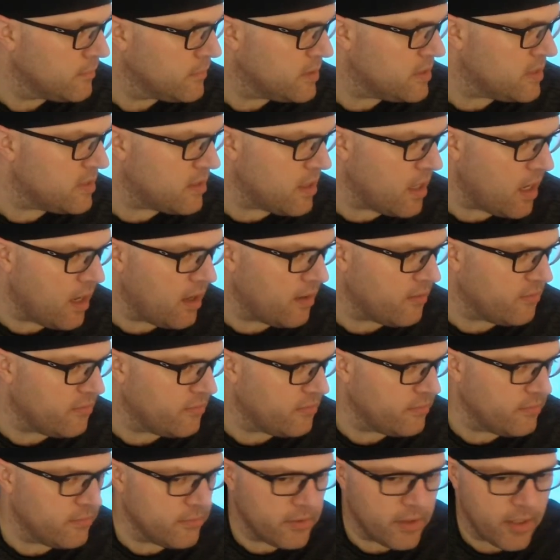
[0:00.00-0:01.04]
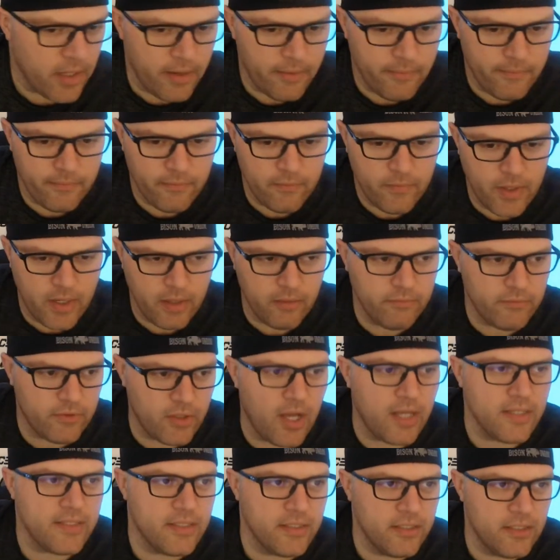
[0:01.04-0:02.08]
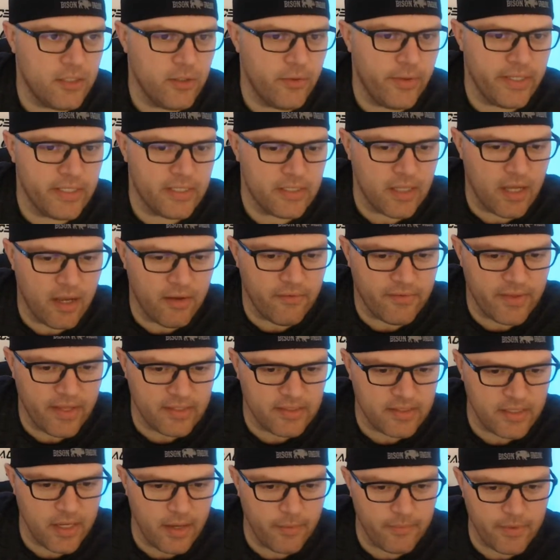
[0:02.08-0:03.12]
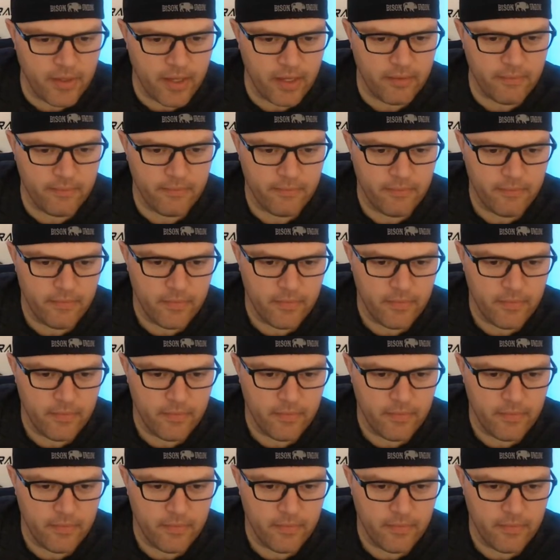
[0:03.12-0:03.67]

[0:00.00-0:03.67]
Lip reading: Stuff. Okay. Well, Dawson's doing stuff. That's the update.